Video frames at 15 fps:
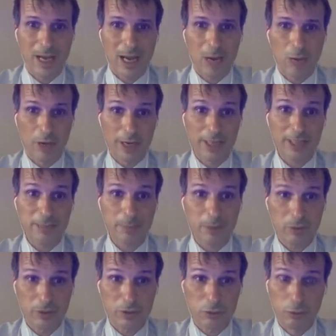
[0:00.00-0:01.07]
Our
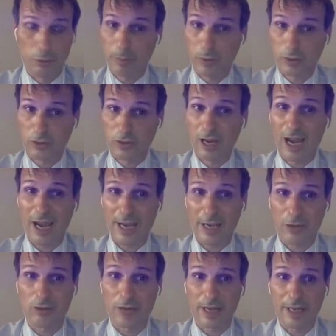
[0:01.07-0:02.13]
experience reported
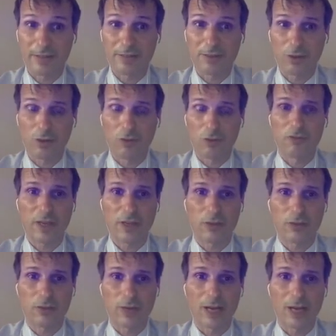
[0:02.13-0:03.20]
higher rates of
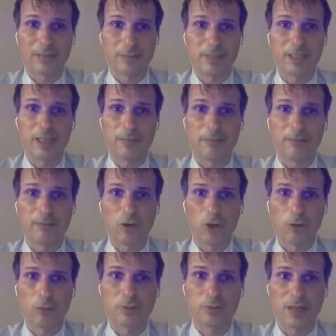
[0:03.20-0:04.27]
failure at midterm
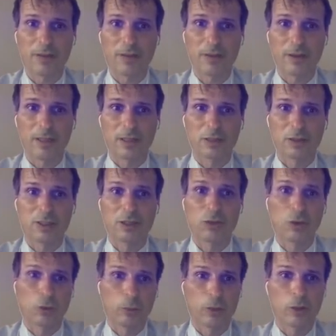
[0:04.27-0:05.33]
follow-up than it is
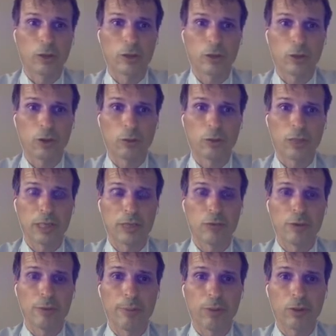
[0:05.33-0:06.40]
commonly
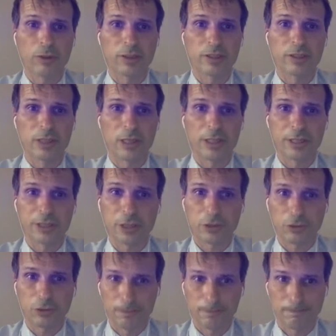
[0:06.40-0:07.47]
reported in the
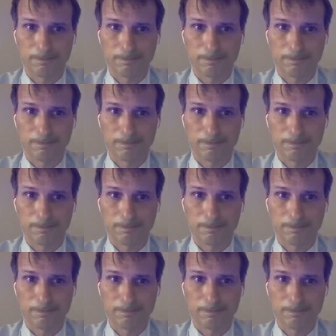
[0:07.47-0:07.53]
literature.